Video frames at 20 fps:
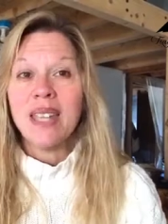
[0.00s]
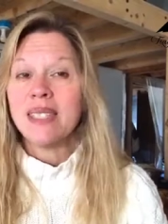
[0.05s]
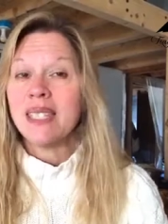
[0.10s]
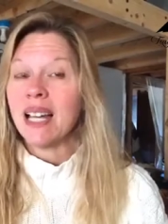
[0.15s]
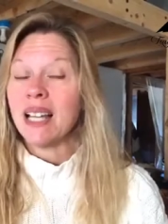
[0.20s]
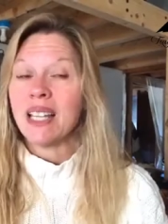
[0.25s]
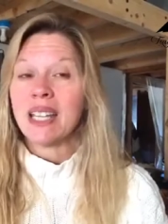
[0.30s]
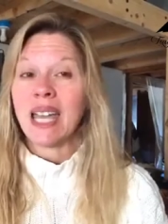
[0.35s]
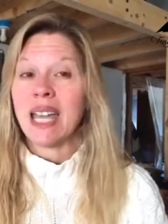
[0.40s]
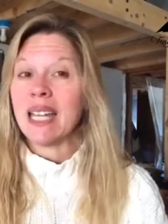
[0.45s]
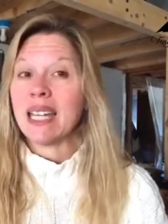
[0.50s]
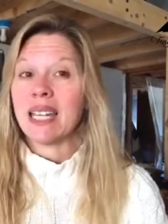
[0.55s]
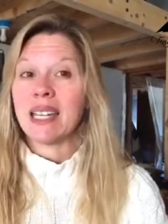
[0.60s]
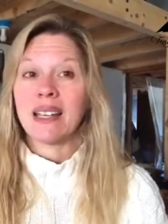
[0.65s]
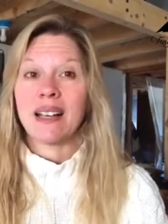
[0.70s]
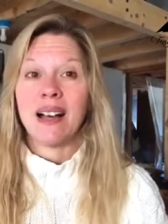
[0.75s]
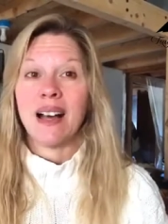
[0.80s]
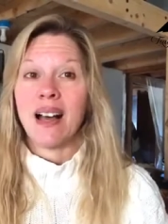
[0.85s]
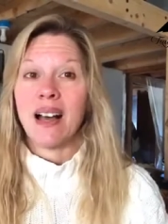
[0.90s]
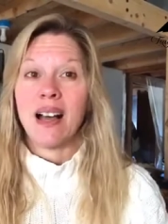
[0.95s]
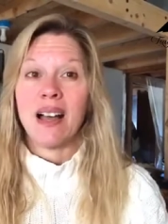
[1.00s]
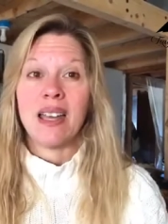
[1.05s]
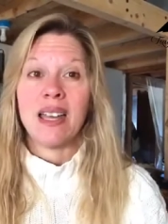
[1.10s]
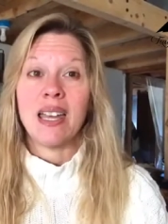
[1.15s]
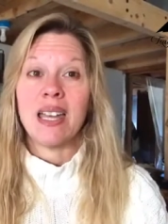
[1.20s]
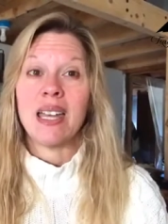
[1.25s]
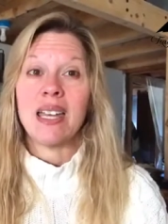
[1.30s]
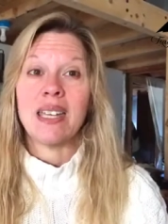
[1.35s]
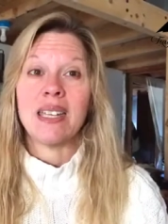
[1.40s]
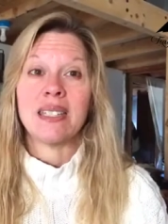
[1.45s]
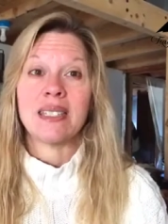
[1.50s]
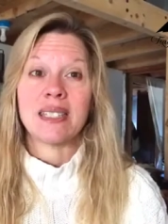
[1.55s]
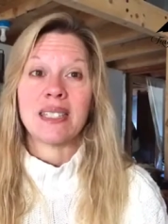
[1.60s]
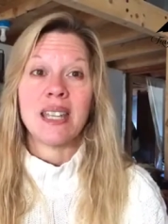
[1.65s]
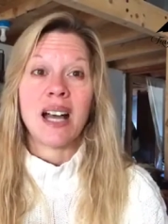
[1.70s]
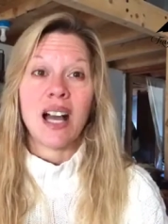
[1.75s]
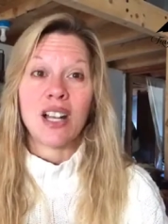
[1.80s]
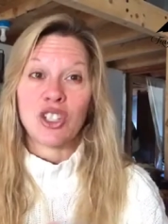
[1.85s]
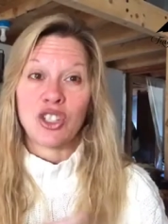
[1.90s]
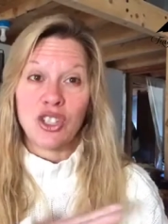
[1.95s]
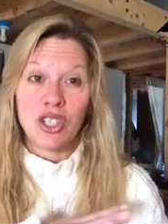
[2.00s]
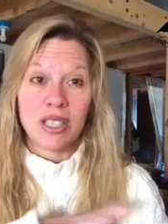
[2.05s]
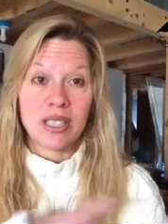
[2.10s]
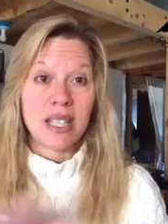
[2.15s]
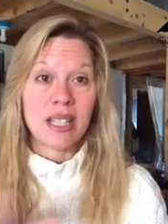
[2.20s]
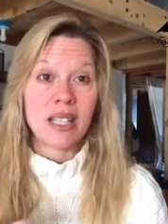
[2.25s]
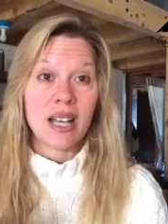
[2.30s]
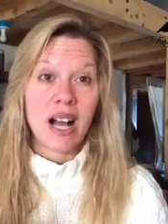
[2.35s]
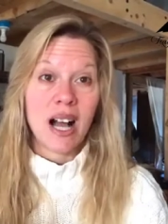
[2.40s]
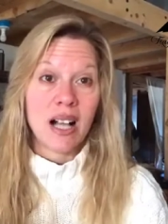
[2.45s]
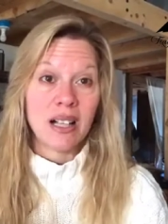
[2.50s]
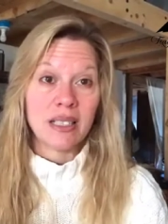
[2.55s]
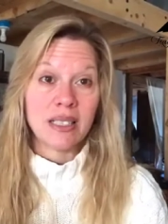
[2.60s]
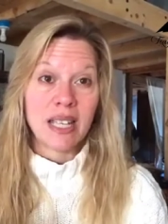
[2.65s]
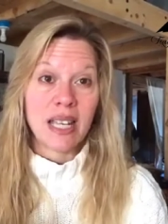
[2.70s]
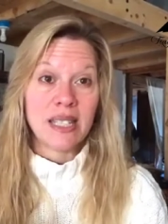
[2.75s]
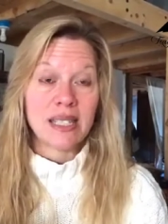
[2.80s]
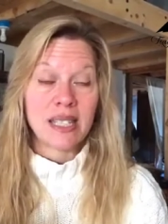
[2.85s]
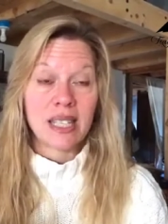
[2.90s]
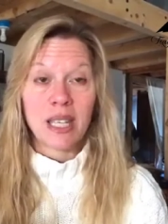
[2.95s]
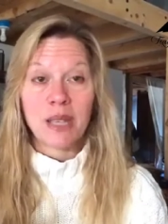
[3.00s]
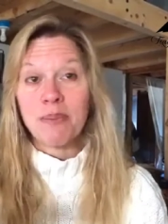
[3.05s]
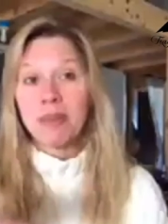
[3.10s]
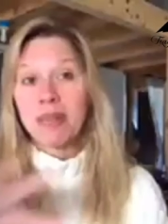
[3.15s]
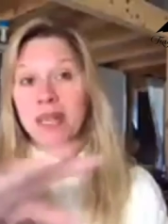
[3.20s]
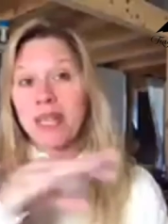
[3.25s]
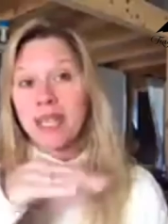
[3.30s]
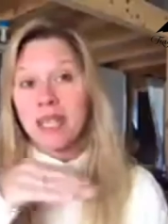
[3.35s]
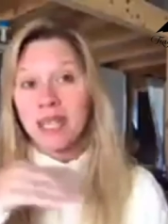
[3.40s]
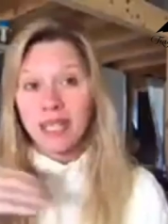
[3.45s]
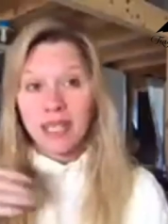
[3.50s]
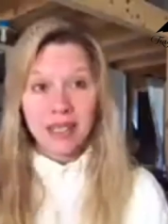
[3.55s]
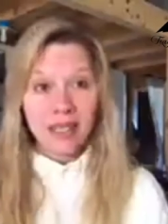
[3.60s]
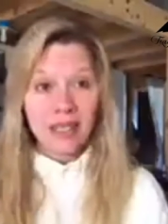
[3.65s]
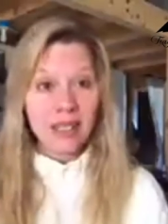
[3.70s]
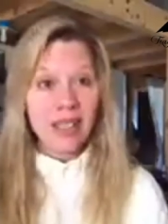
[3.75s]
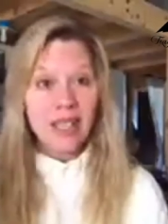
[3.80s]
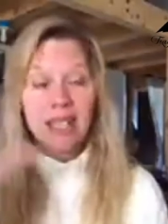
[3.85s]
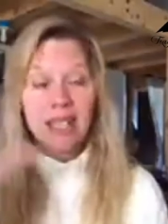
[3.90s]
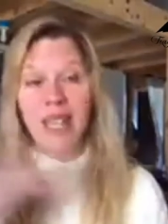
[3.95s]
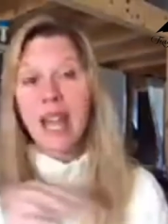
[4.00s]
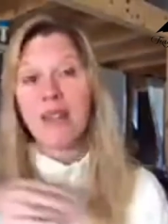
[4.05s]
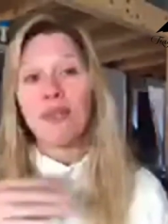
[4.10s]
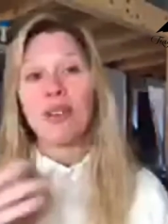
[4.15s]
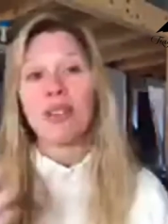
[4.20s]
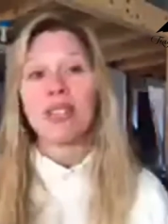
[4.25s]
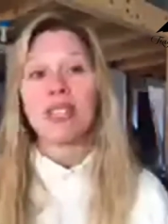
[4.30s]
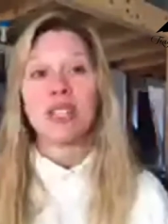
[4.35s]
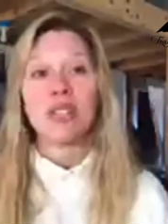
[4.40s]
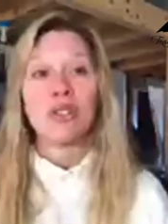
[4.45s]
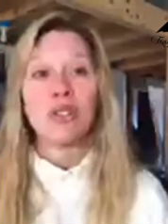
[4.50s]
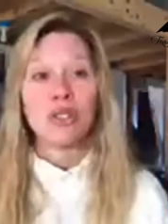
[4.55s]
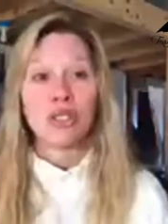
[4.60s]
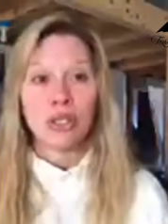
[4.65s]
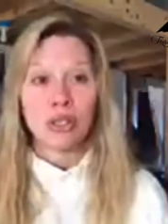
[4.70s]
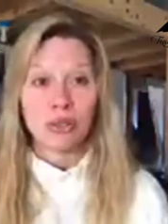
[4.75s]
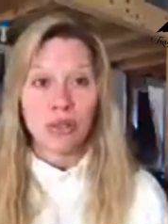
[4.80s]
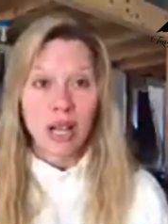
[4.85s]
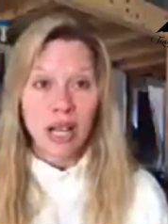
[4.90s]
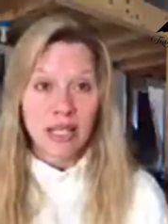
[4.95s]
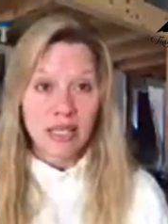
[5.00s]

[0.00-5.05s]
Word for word: And delegating uh, is not just at the holidays. It can be in everything you do.